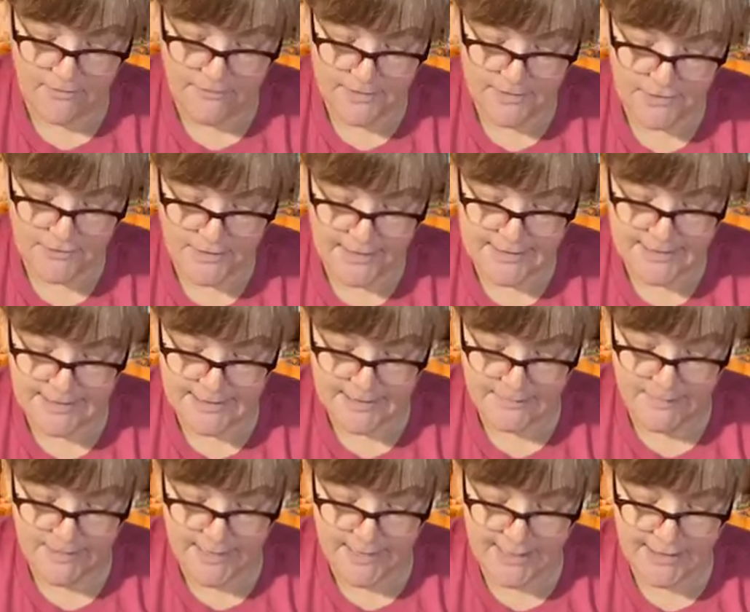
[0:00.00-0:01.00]
Miss Tracy's
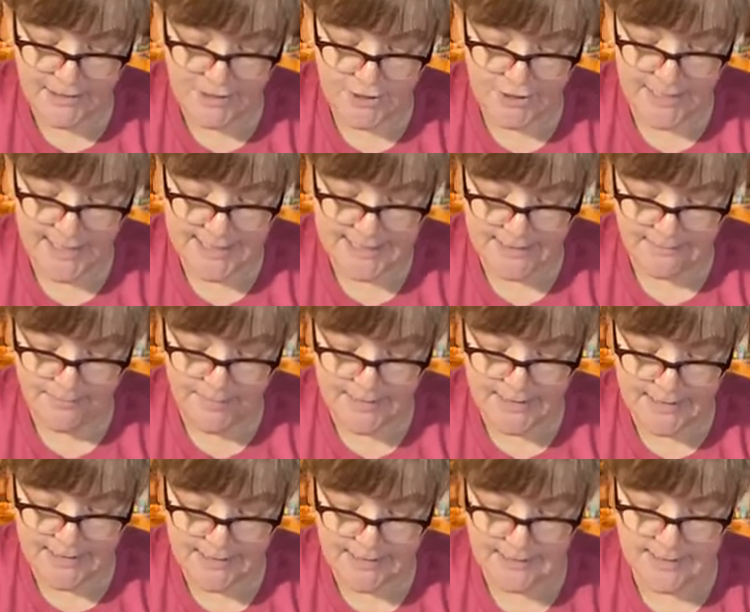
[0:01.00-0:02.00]
page. She has it
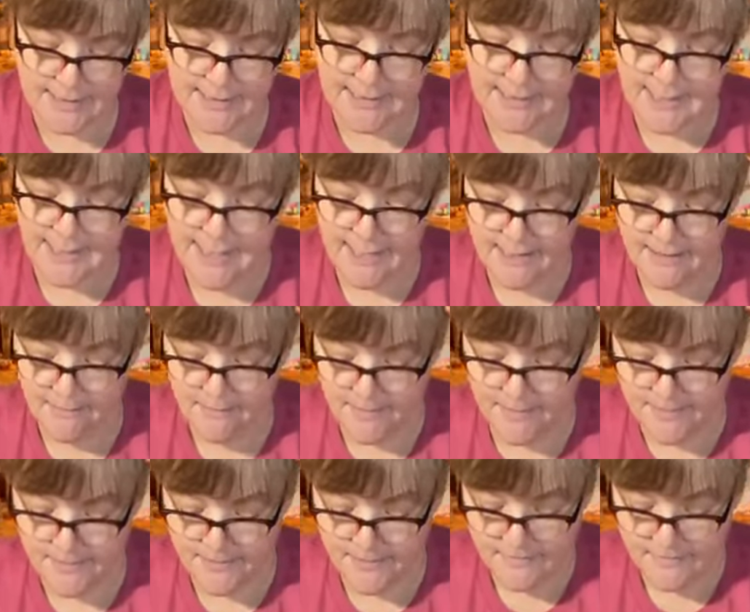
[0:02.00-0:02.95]
pinned at the top.